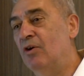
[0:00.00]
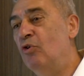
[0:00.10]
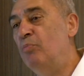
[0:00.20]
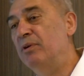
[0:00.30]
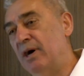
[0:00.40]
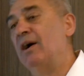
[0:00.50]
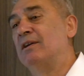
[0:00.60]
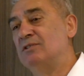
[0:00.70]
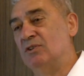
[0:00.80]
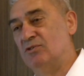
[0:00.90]
open
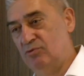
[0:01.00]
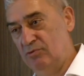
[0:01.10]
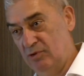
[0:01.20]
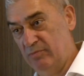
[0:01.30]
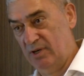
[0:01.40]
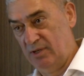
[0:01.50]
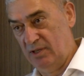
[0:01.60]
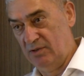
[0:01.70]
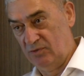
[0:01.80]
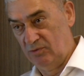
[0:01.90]
access to Roma
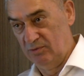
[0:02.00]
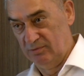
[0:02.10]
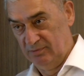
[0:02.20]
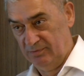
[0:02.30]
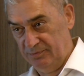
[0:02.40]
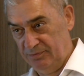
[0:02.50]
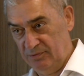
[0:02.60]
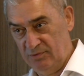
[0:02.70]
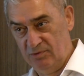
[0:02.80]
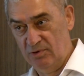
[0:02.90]
kids to
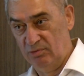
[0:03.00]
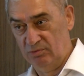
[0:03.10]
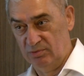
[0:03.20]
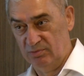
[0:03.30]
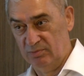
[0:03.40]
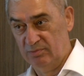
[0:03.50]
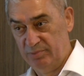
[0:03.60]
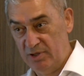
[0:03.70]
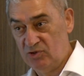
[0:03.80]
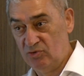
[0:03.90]
go to
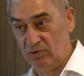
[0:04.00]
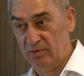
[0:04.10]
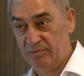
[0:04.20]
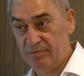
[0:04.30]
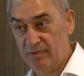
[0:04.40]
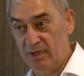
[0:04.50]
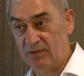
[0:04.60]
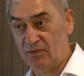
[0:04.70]
preschool. Yes?